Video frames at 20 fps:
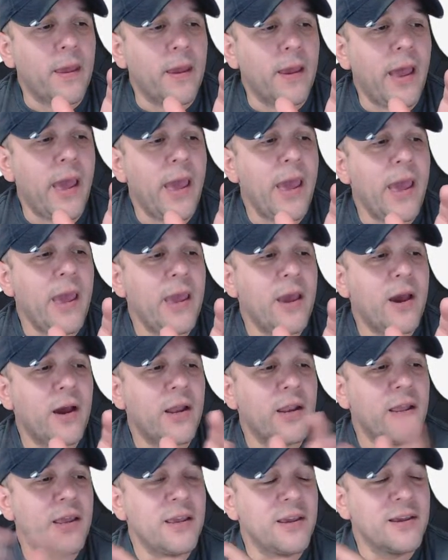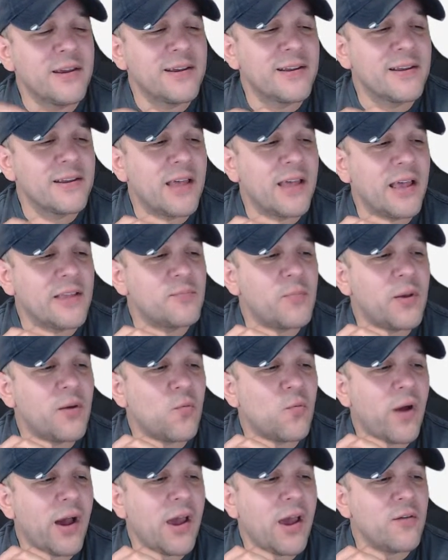Hey, honey. That's my
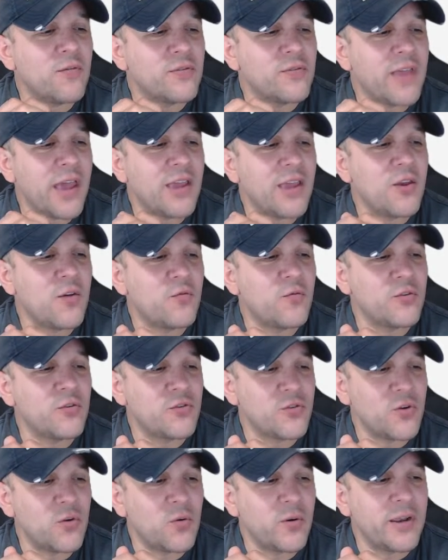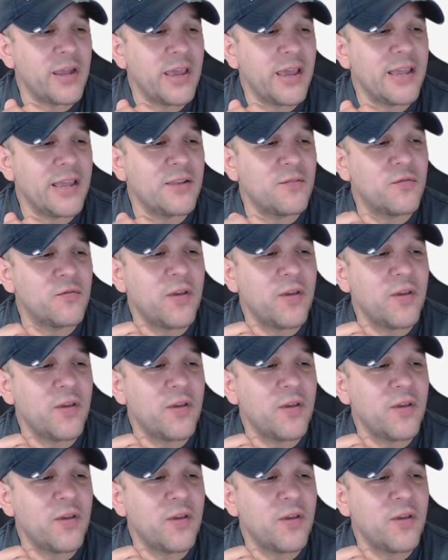wife. Thank you for showing in.